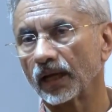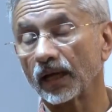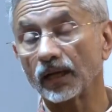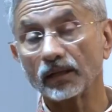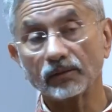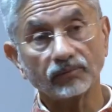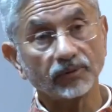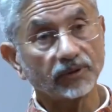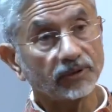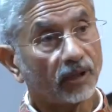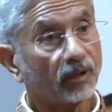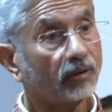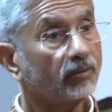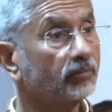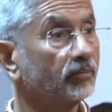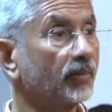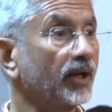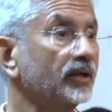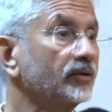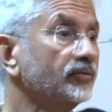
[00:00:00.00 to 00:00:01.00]
And
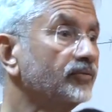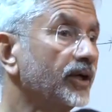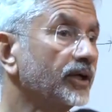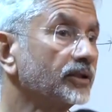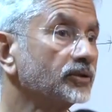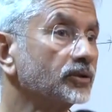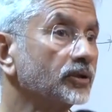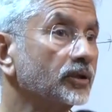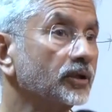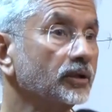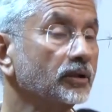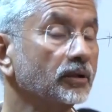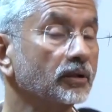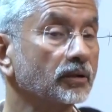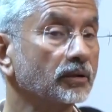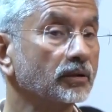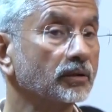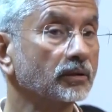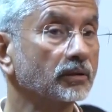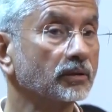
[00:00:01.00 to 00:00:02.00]
without manufacturing,
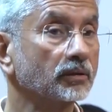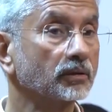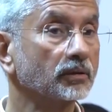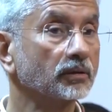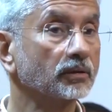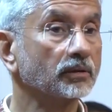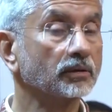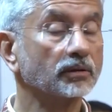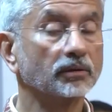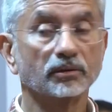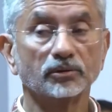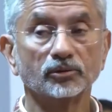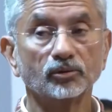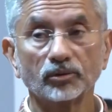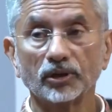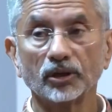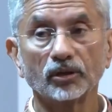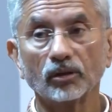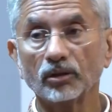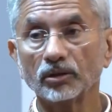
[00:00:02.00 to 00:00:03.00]
you
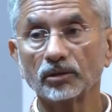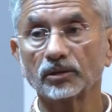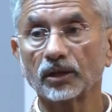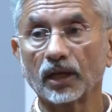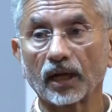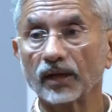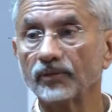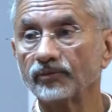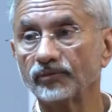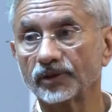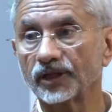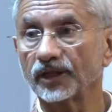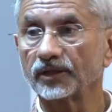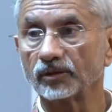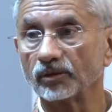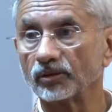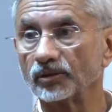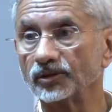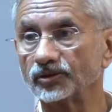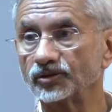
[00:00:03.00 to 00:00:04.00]
cannot have
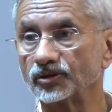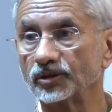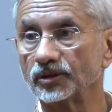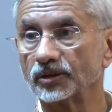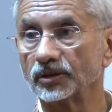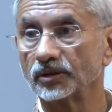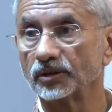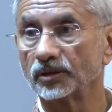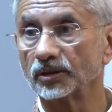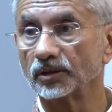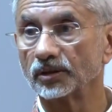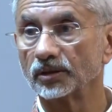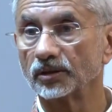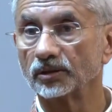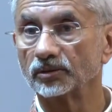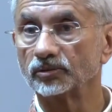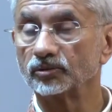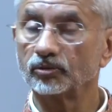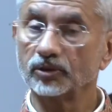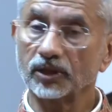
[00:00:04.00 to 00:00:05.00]
technology.
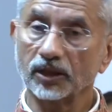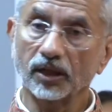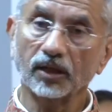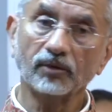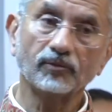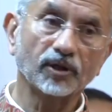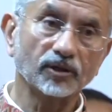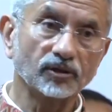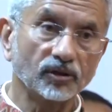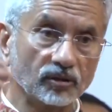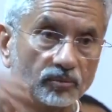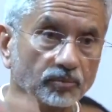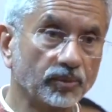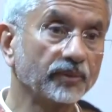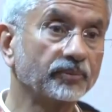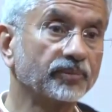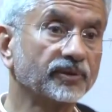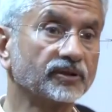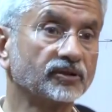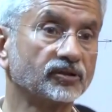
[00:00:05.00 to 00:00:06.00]
You can have other
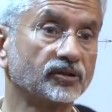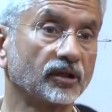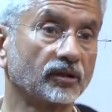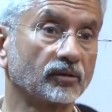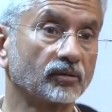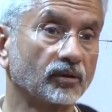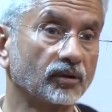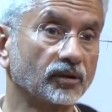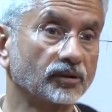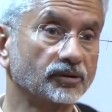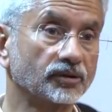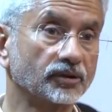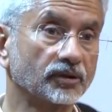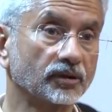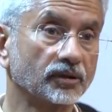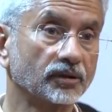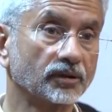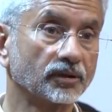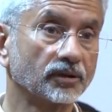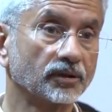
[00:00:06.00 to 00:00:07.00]
people's technology.
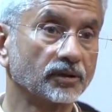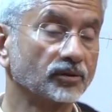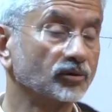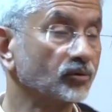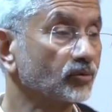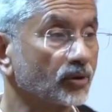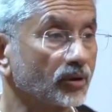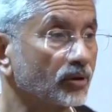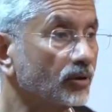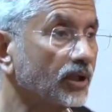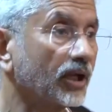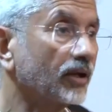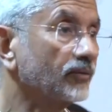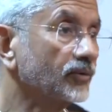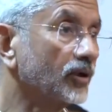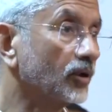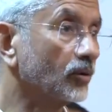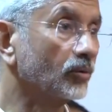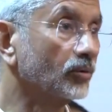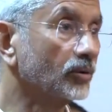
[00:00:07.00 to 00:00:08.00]
You cannot have
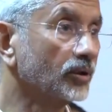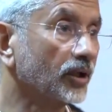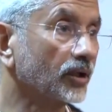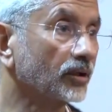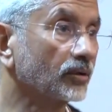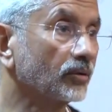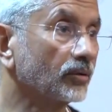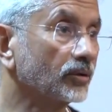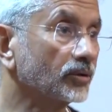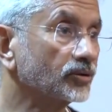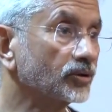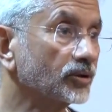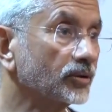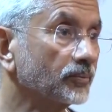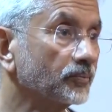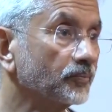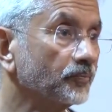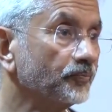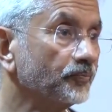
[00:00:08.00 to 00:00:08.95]
your own technology.